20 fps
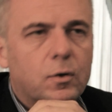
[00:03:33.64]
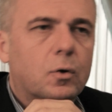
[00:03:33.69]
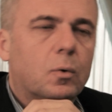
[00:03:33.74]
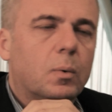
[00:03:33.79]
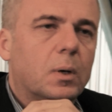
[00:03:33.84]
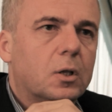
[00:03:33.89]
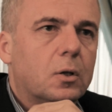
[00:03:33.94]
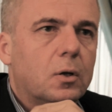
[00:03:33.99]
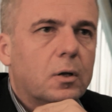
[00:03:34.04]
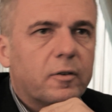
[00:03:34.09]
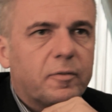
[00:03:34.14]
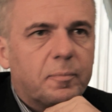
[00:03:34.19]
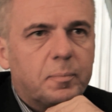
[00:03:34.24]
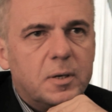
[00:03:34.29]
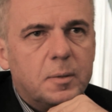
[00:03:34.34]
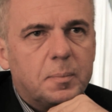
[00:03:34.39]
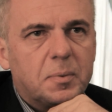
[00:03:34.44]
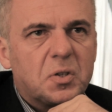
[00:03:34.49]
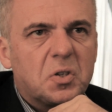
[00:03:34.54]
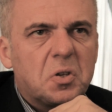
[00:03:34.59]
Quite a lot of
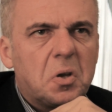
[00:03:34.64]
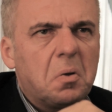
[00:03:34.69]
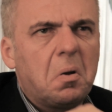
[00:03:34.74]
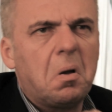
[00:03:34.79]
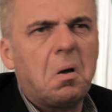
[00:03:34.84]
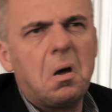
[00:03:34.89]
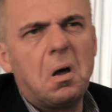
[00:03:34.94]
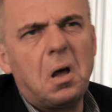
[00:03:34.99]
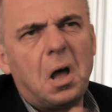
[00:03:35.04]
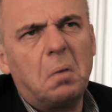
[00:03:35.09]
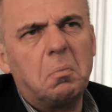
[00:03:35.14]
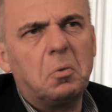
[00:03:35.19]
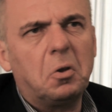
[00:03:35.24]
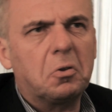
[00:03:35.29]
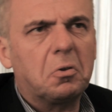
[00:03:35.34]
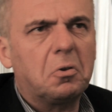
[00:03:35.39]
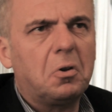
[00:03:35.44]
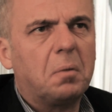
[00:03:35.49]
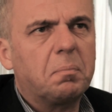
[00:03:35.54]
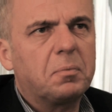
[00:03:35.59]
people say, I'm
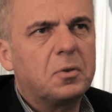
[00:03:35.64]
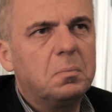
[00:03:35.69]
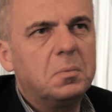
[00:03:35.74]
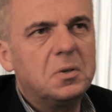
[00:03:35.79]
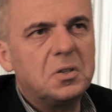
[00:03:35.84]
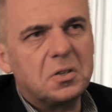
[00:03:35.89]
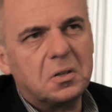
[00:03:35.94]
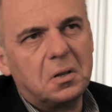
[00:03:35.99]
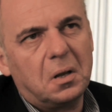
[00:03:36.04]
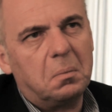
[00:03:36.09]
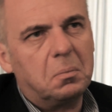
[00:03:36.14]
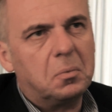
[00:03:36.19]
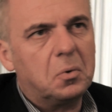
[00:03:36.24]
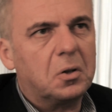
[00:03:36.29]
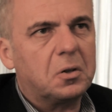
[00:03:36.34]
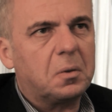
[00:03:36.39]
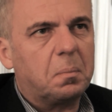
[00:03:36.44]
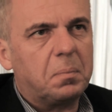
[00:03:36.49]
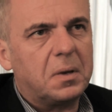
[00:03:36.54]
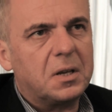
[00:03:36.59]
not an optimist, I'm
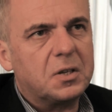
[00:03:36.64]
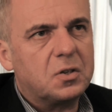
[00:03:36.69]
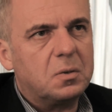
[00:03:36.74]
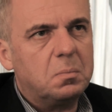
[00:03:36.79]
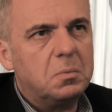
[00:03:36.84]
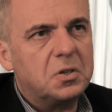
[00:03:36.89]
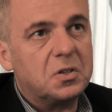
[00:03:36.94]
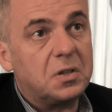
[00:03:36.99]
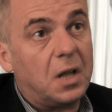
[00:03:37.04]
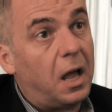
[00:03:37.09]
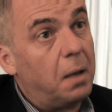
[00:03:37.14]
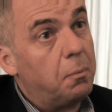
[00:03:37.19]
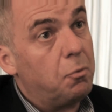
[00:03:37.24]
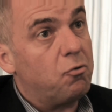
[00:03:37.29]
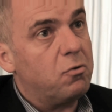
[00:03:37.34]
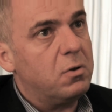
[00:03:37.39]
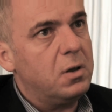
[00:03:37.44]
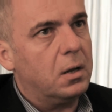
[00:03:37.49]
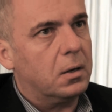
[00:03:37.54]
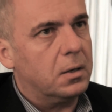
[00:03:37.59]
not a pessimist, I'm a
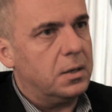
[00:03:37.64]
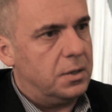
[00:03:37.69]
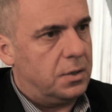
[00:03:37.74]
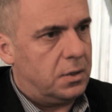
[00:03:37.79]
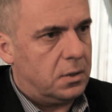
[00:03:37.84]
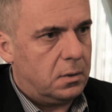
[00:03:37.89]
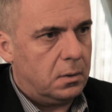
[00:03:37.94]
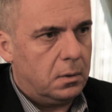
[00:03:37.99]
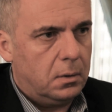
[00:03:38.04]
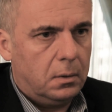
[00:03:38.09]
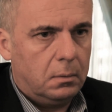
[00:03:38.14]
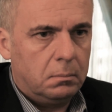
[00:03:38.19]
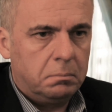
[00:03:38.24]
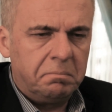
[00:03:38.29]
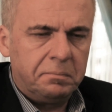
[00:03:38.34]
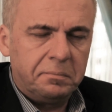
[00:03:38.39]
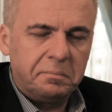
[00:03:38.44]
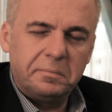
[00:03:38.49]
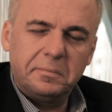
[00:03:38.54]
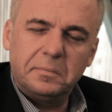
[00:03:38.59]
realist.
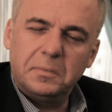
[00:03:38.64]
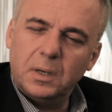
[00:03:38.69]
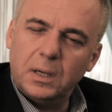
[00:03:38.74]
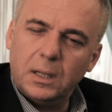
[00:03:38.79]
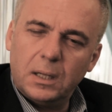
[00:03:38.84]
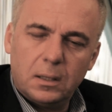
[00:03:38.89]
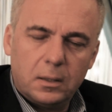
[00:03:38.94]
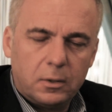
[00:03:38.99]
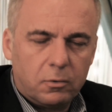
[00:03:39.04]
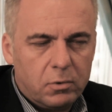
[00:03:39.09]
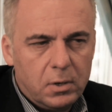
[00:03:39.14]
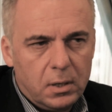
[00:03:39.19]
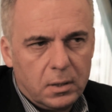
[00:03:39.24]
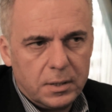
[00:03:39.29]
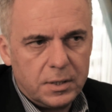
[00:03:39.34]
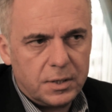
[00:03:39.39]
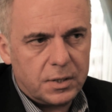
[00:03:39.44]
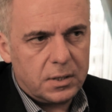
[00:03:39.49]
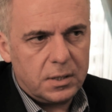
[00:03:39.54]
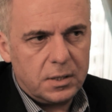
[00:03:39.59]
Well, a
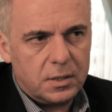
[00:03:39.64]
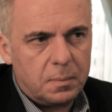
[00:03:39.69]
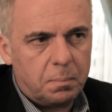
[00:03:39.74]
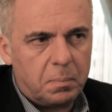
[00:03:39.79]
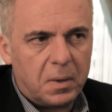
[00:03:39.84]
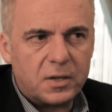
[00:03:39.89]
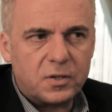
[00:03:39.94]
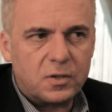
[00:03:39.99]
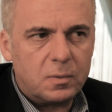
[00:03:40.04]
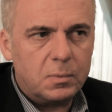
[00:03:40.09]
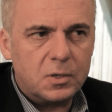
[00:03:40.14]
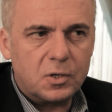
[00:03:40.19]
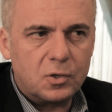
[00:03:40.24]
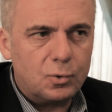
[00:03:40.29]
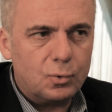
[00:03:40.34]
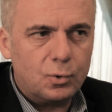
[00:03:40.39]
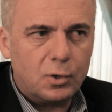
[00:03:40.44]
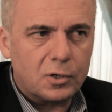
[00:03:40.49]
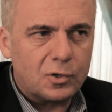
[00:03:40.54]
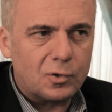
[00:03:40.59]
realist is a pessimist
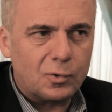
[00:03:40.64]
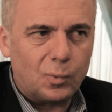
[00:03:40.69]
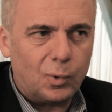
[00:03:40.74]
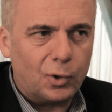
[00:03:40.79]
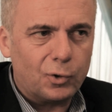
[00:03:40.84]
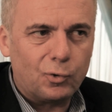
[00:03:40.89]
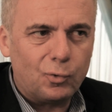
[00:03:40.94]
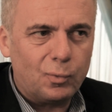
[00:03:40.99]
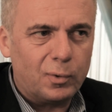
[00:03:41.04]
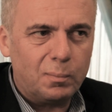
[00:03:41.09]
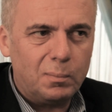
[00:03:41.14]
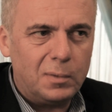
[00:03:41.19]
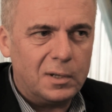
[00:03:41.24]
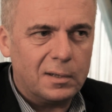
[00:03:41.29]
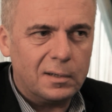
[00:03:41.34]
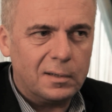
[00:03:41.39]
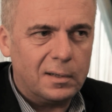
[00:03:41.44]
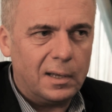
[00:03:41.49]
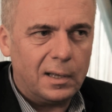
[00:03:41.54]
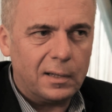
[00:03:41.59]
who doesn't want to
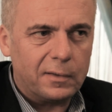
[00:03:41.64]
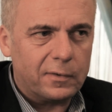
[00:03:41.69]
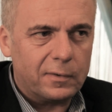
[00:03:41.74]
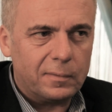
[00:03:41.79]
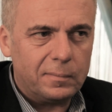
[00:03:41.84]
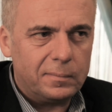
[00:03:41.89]
admit it yet.